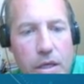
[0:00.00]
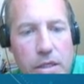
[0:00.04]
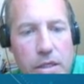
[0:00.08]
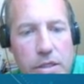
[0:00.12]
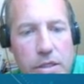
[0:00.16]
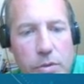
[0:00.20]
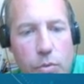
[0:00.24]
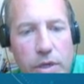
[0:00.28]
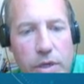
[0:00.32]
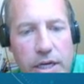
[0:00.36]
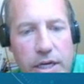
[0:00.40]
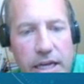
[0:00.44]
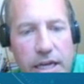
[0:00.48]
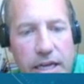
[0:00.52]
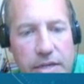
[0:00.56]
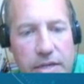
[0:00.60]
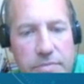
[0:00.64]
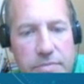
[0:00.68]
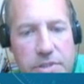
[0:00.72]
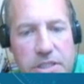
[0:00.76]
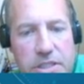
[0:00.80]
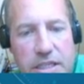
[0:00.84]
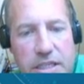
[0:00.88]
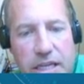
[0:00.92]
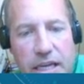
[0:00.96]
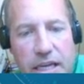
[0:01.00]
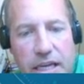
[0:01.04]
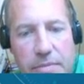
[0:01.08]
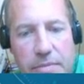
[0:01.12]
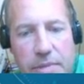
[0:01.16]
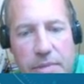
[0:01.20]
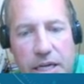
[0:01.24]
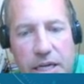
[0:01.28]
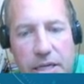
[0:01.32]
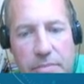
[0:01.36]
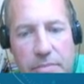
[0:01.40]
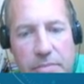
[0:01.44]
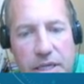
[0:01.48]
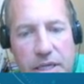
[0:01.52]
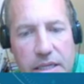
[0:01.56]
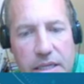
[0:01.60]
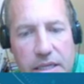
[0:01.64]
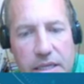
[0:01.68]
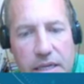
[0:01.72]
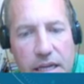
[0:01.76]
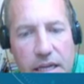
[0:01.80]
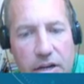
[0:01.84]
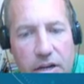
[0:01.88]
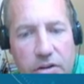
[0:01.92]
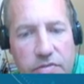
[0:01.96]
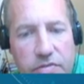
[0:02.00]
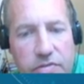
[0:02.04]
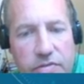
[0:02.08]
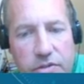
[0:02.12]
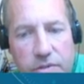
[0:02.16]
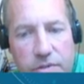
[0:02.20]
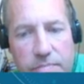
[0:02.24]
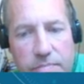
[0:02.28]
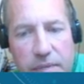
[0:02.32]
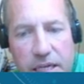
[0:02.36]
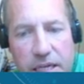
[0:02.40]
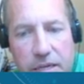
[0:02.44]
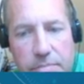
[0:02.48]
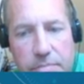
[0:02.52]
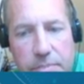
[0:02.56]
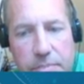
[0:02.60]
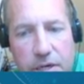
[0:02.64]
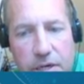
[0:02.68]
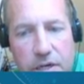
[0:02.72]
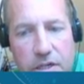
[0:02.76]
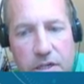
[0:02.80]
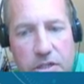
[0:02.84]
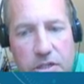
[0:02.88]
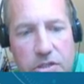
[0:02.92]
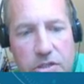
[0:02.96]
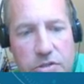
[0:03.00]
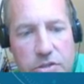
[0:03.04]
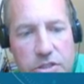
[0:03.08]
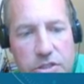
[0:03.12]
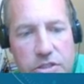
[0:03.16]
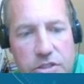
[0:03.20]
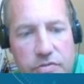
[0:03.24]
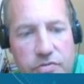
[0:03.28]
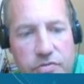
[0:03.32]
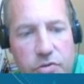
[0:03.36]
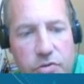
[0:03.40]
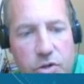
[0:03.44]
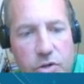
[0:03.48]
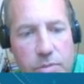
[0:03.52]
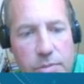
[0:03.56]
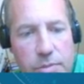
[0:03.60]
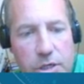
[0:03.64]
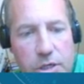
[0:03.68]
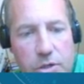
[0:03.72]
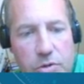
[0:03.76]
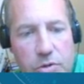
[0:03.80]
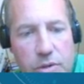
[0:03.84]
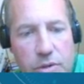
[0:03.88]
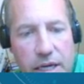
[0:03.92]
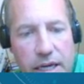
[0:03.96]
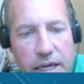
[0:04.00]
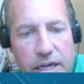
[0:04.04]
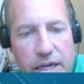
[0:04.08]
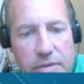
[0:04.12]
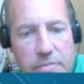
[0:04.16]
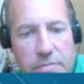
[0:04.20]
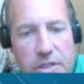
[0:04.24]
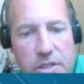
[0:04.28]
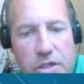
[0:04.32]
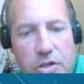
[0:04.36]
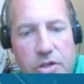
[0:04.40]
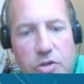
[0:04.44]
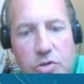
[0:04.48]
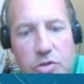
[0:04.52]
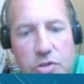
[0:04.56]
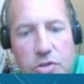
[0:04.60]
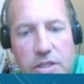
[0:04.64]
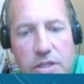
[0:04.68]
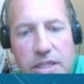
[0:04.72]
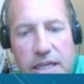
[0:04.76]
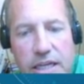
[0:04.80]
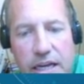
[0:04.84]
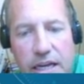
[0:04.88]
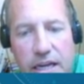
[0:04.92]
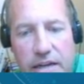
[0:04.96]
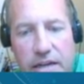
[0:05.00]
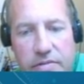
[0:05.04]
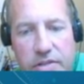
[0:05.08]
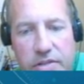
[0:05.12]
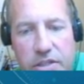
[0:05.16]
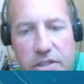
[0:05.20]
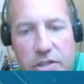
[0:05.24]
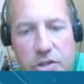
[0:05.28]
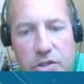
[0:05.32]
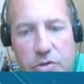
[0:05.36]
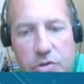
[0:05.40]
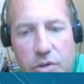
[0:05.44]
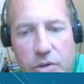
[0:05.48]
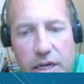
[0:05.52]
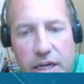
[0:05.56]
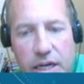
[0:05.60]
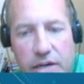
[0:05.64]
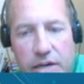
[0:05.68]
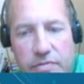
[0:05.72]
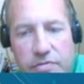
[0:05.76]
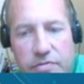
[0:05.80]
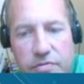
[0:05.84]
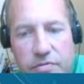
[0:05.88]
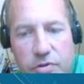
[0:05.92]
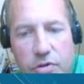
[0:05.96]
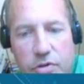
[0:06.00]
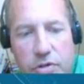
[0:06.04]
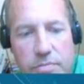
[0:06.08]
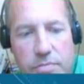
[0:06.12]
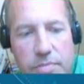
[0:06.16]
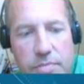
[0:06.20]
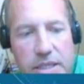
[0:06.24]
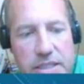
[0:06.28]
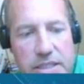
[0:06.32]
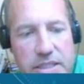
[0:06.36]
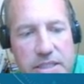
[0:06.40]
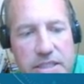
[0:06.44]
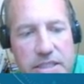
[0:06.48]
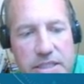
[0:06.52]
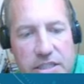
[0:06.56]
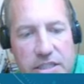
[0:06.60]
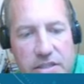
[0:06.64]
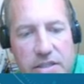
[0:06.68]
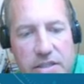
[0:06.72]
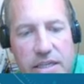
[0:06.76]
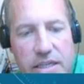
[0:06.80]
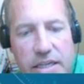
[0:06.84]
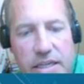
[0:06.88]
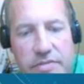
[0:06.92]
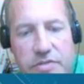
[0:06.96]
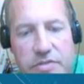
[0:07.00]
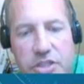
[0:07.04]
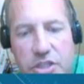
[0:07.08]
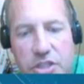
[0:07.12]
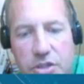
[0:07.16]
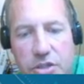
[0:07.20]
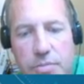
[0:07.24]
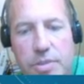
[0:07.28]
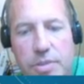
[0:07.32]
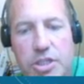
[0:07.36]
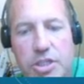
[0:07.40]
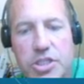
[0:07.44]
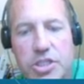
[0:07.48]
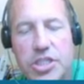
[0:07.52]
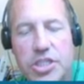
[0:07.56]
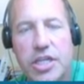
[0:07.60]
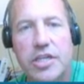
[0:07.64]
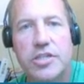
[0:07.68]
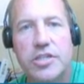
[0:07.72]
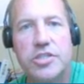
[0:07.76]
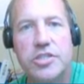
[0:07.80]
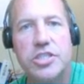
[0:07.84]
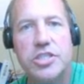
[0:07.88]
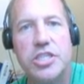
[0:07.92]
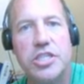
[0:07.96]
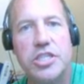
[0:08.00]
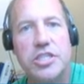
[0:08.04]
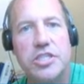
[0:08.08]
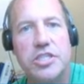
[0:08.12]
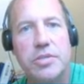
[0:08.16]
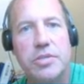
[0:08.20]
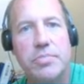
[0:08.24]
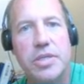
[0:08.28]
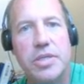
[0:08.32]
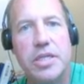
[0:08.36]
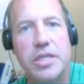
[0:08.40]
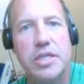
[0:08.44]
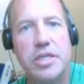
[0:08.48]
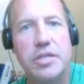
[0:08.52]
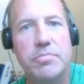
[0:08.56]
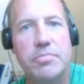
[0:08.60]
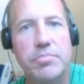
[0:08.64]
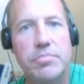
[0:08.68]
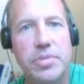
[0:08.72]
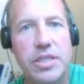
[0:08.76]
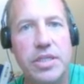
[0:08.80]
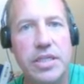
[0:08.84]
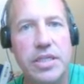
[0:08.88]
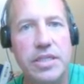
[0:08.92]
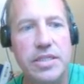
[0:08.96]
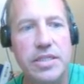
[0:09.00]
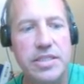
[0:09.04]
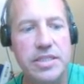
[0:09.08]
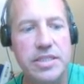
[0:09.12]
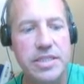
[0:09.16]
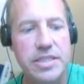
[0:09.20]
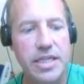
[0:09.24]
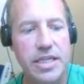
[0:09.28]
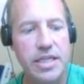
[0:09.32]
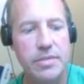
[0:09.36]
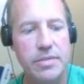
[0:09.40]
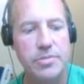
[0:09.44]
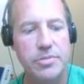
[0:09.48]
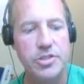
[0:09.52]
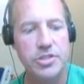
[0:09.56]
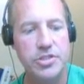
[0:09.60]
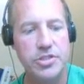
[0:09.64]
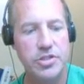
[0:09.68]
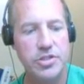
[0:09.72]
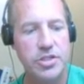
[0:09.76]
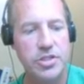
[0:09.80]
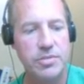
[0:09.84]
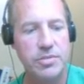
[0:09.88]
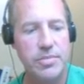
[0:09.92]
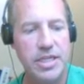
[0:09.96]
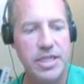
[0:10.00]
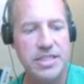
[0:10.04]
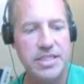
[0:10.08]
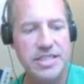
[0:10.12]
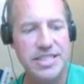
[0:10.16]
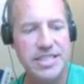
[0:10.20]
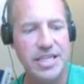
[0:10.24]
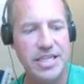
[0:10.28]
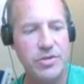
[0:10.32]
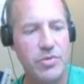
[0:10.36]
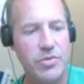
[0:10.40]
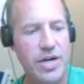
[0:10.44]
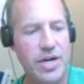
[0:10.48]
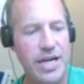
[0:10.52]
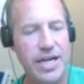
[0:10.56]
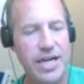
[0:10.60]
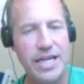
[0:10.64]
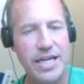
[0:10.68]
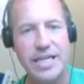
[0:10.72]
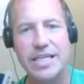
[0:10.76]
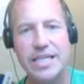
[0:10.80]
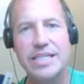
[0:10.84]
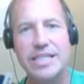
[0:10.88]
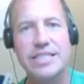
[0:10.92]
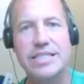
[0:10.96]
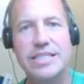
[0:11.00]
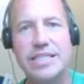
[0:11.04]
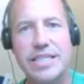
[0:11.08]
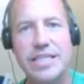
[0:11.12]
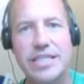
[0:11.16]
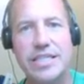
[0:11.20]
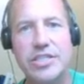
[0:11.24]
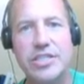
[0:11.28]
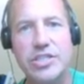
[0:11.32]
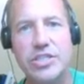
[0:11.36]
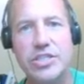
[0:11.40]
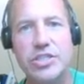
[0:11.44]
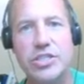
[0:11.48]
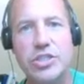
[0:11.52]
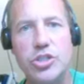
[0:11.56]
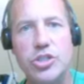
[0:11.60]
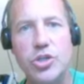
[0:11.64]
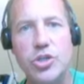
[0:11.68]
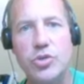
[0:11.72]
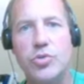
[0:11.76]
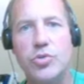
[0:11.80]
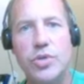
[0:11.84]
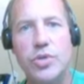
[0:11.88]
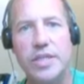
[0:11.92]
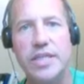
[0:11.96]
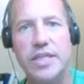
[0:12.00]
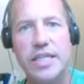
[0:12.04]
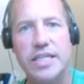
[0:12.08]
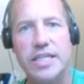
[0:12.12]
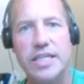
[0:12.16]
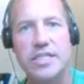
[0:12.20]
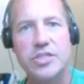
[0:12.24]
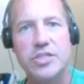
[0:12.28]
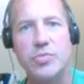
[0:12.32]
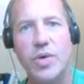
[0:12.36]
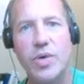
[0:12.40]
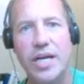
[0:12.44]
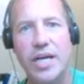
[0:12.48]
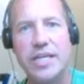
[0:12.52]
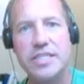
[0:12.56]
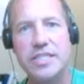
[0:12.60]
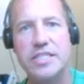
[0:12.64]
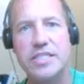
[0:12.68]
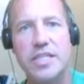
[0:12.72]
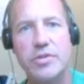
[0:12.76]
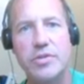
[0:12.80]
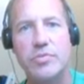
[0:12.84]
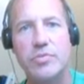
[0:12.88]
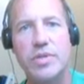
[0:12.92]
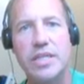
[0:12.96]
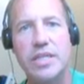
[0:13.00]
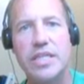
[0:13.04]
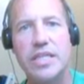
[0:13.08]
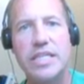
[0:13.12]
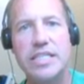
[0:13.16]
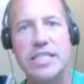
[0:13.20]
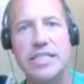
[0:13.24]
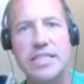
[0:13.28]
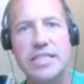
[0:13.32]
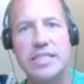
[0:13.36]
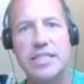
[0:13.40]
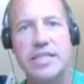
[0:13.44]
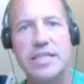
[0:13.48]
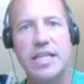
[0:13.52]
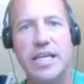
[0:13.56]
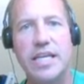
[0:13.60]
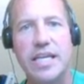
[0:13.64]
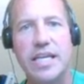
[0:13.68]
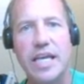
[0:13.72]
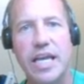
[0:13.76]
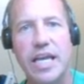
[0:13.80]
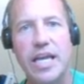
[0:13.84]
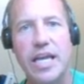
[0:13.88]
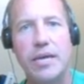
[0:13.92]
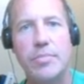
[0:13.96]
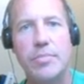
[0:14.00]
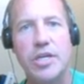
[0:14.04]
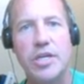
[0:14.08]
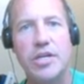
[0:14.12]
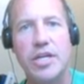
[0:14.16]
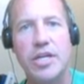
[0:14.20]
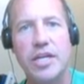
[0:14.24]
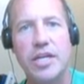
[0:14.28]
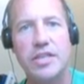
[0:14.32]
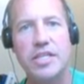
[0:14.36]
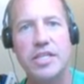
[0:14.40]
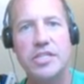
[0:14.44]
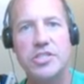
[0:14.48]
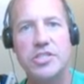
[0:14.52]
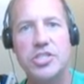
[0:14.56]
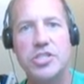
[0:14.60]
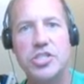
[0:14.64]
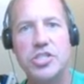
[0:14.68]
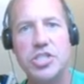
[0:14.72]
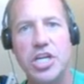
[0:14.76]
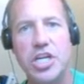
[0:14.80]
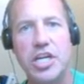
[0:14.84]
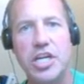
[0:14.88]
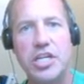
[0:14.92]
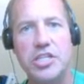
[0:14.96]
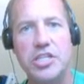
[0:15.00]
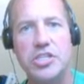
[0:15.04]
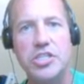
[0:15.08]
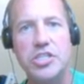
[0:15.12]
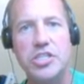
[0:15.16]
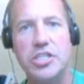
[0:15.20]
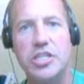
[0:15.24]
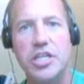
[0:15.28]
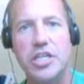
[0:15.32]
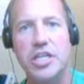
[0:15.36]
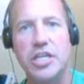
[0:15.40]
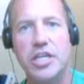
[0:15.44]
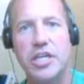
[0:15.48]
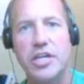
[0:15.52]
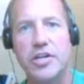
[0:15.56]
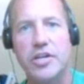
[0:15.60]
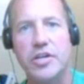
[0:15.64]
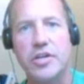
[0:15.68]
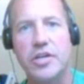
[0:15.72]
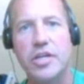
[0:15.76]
When atoms decay by emitting alpha or beta particles to form a new atom, the nuclei of the new atom form may still have too much energy to be completely stable. So you may say, why is it doing this? Why is it releasing the gamma? Nothing's changing here.